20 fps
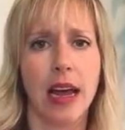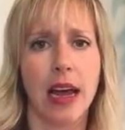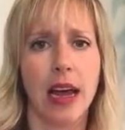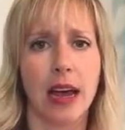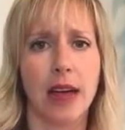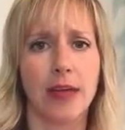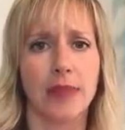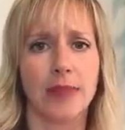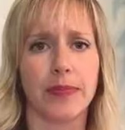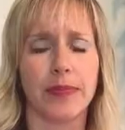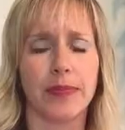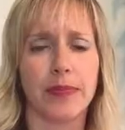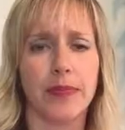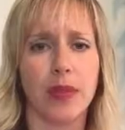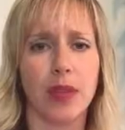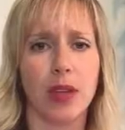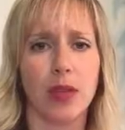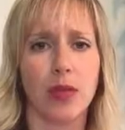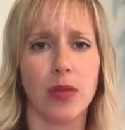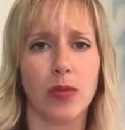
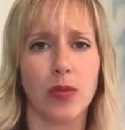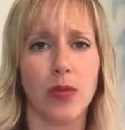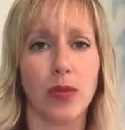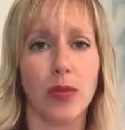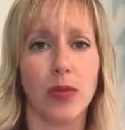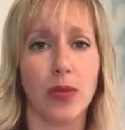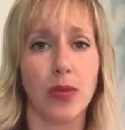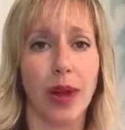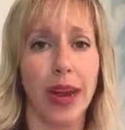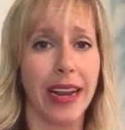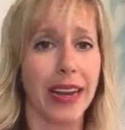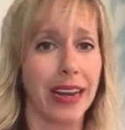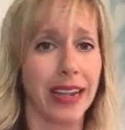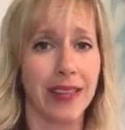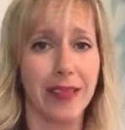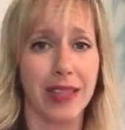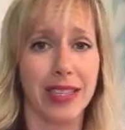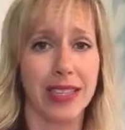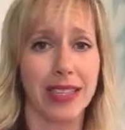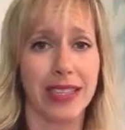the
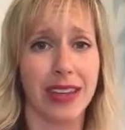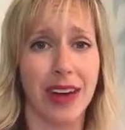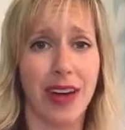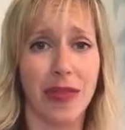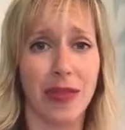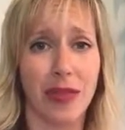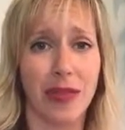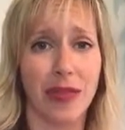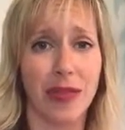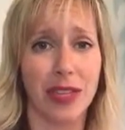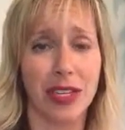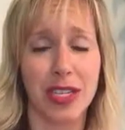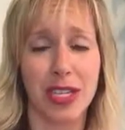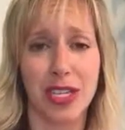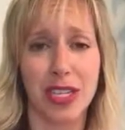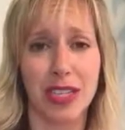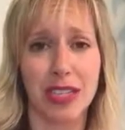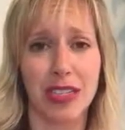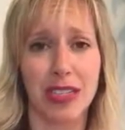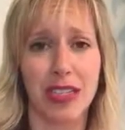writing of this novel,
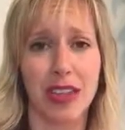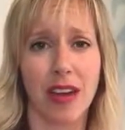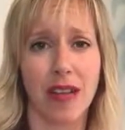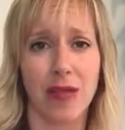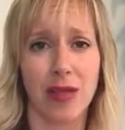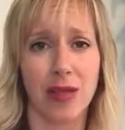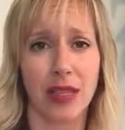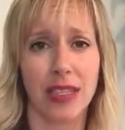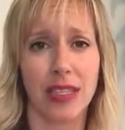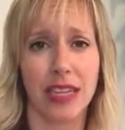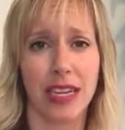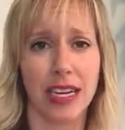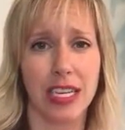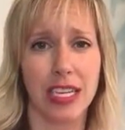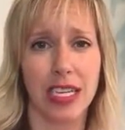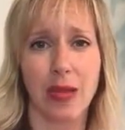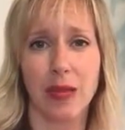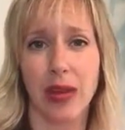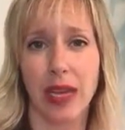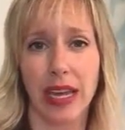finishing this novel, is
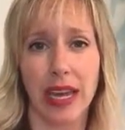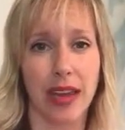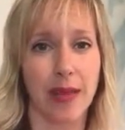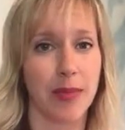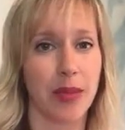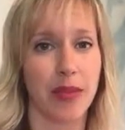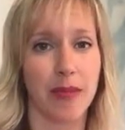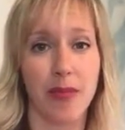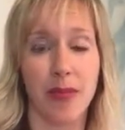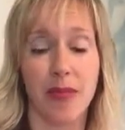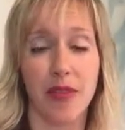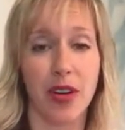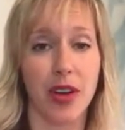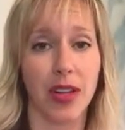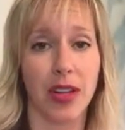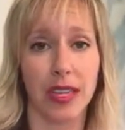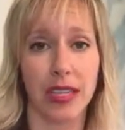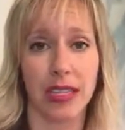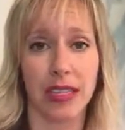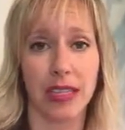actually what kept me from
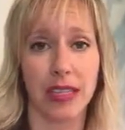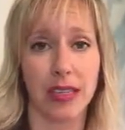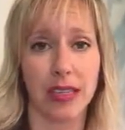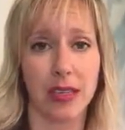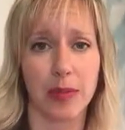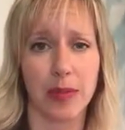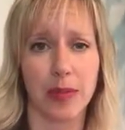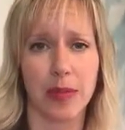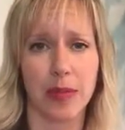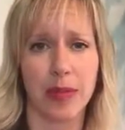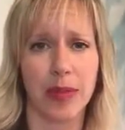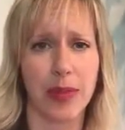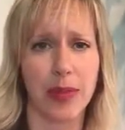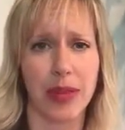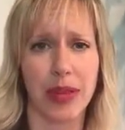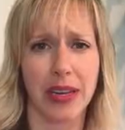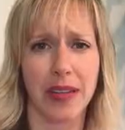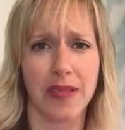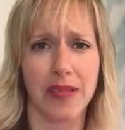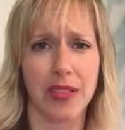falling into the
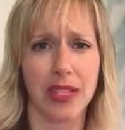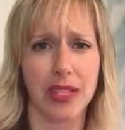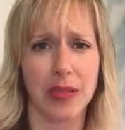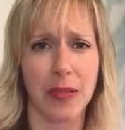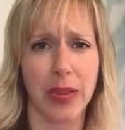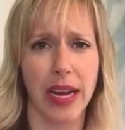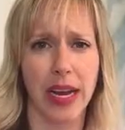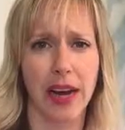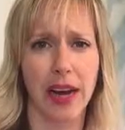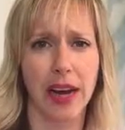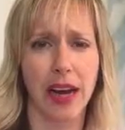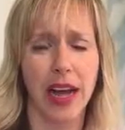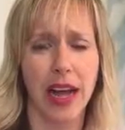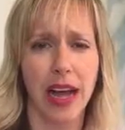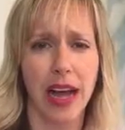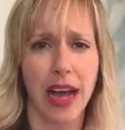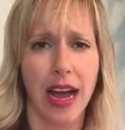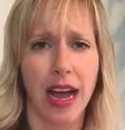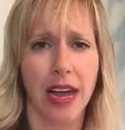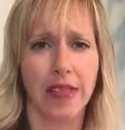pit of despair.
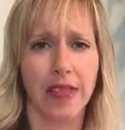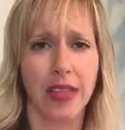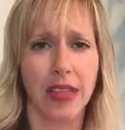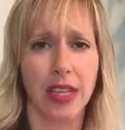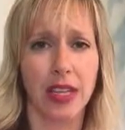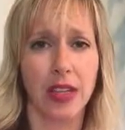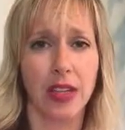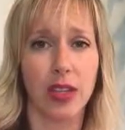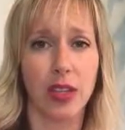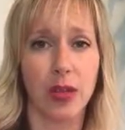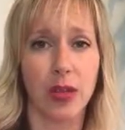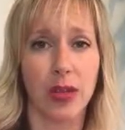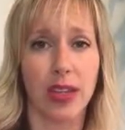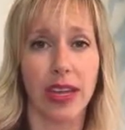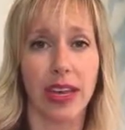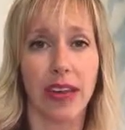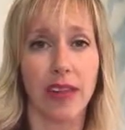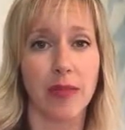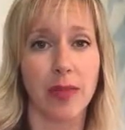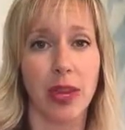I feel like the
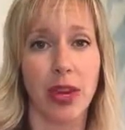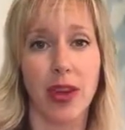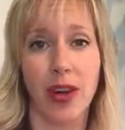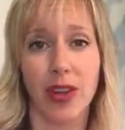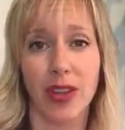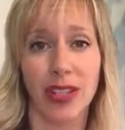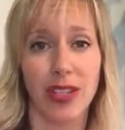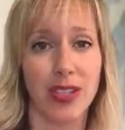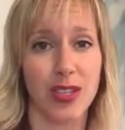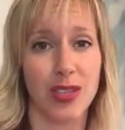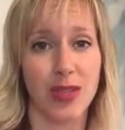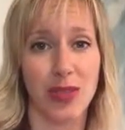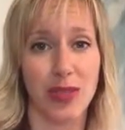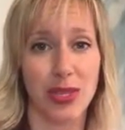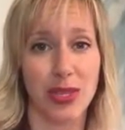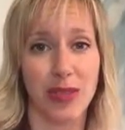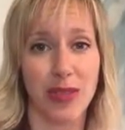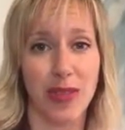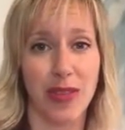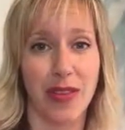Lord gave me all these
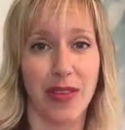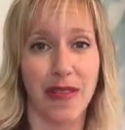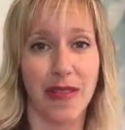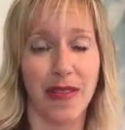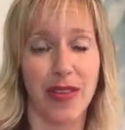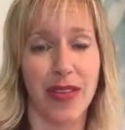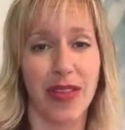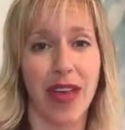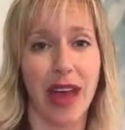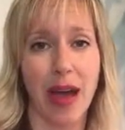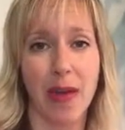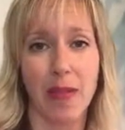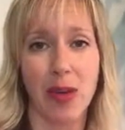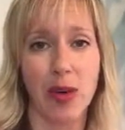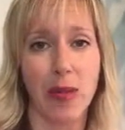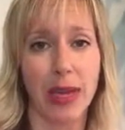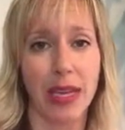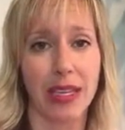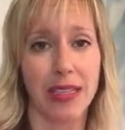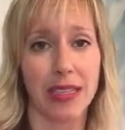stories for that
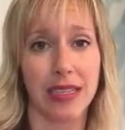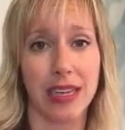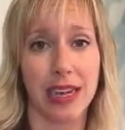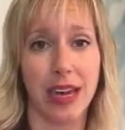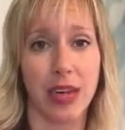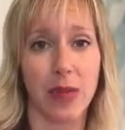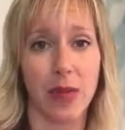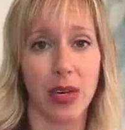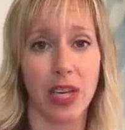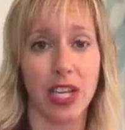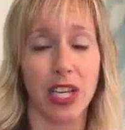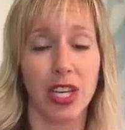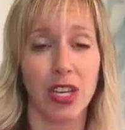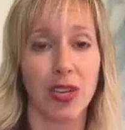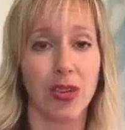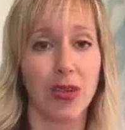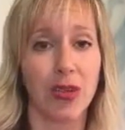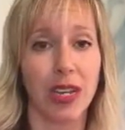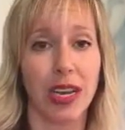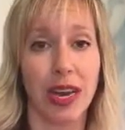moment in time when He
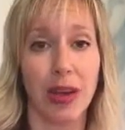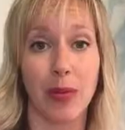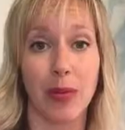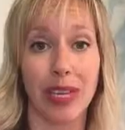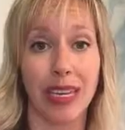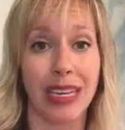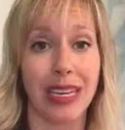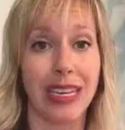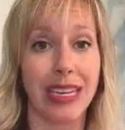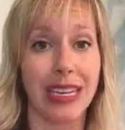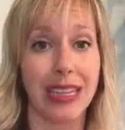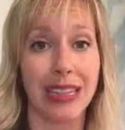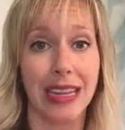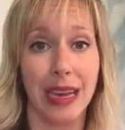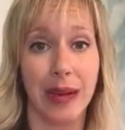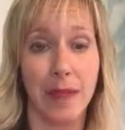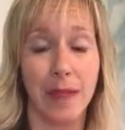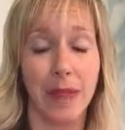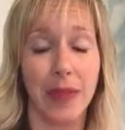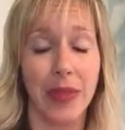knew that I would need
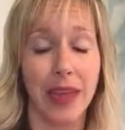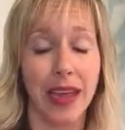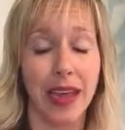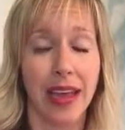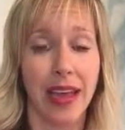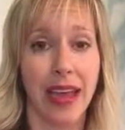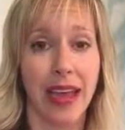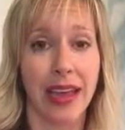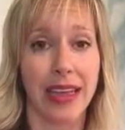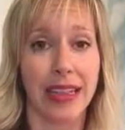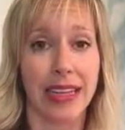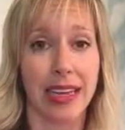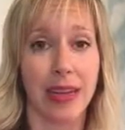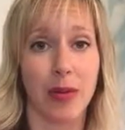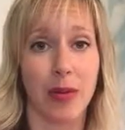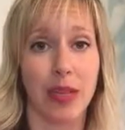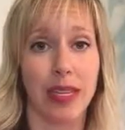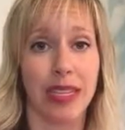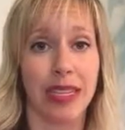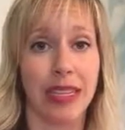them, and that
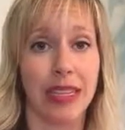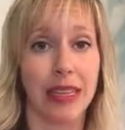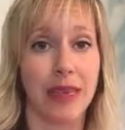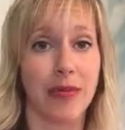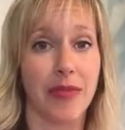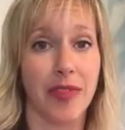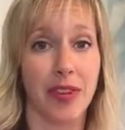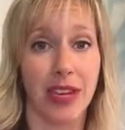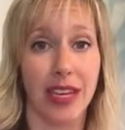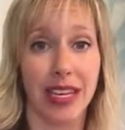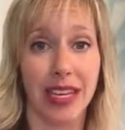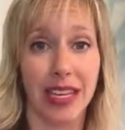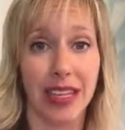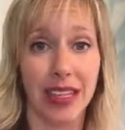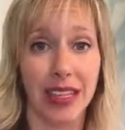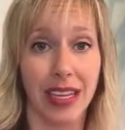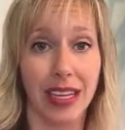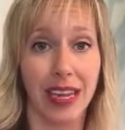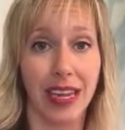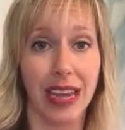I would need them for
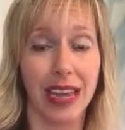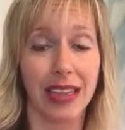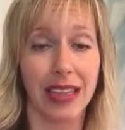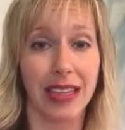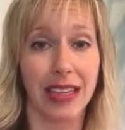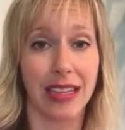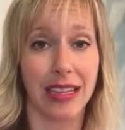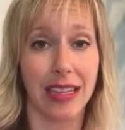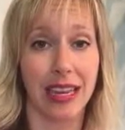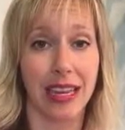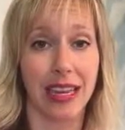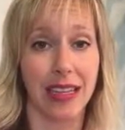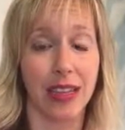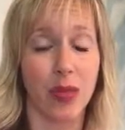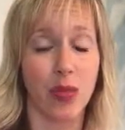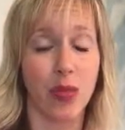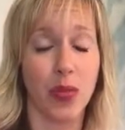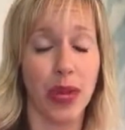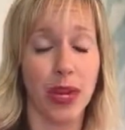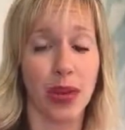healing, and that
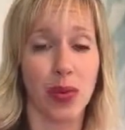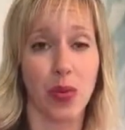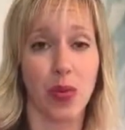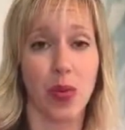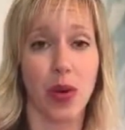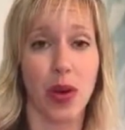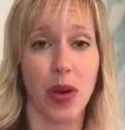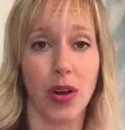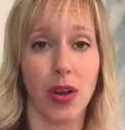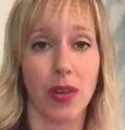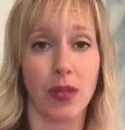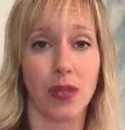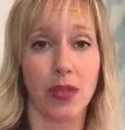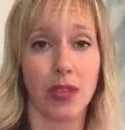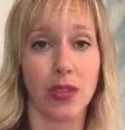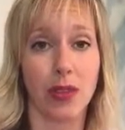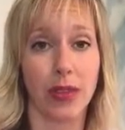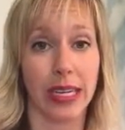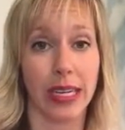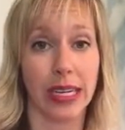the written word
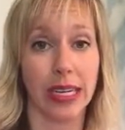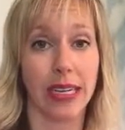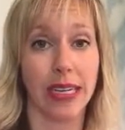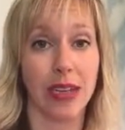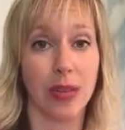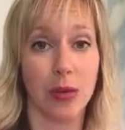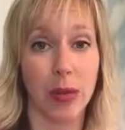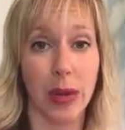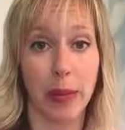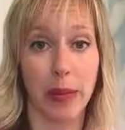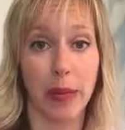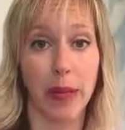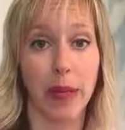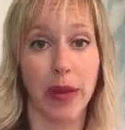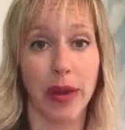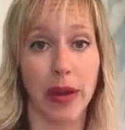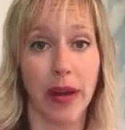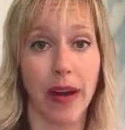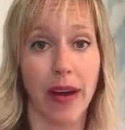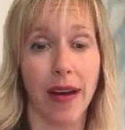was going to heal my
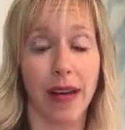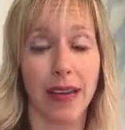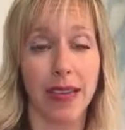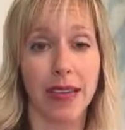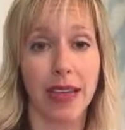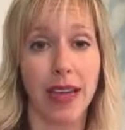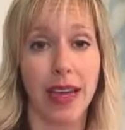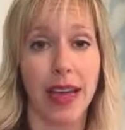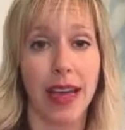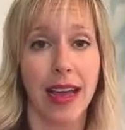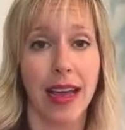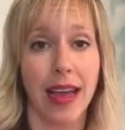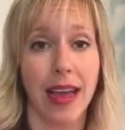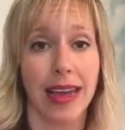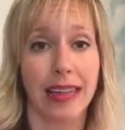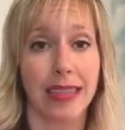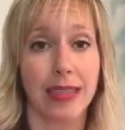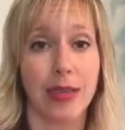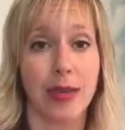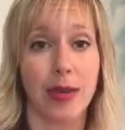broken heart.
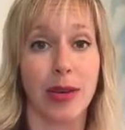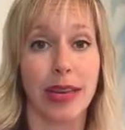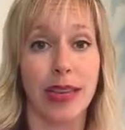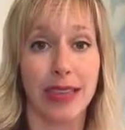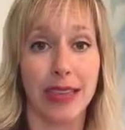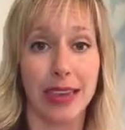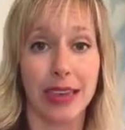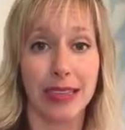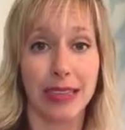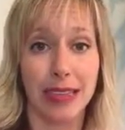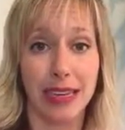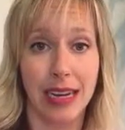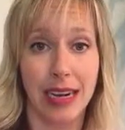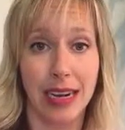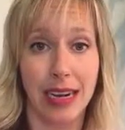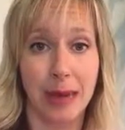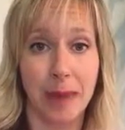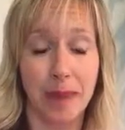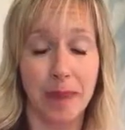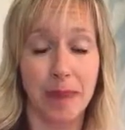And so in that
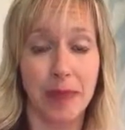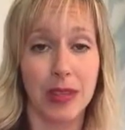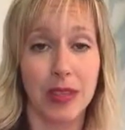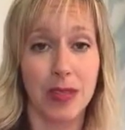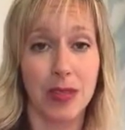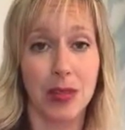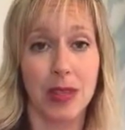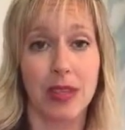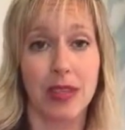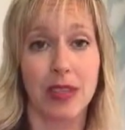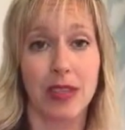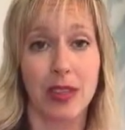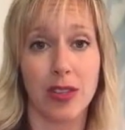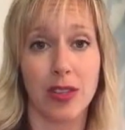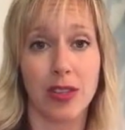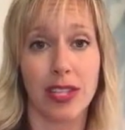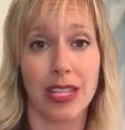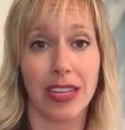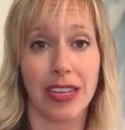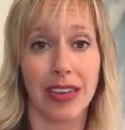time, in
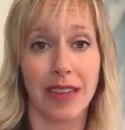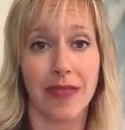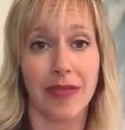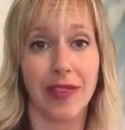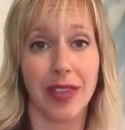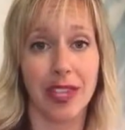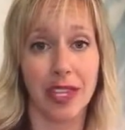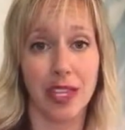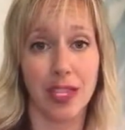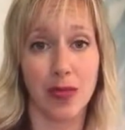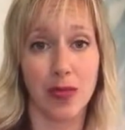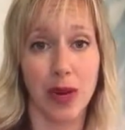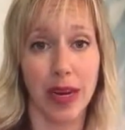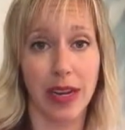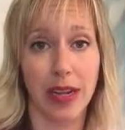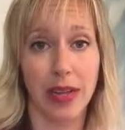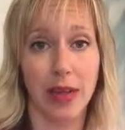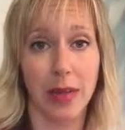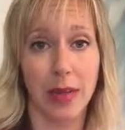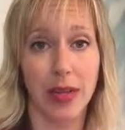2013, I finished
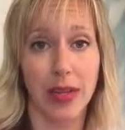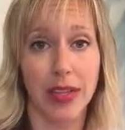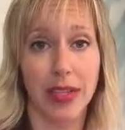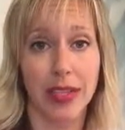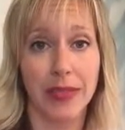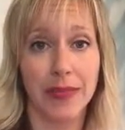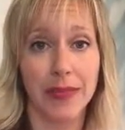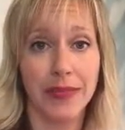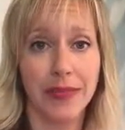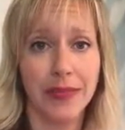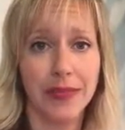writing the book.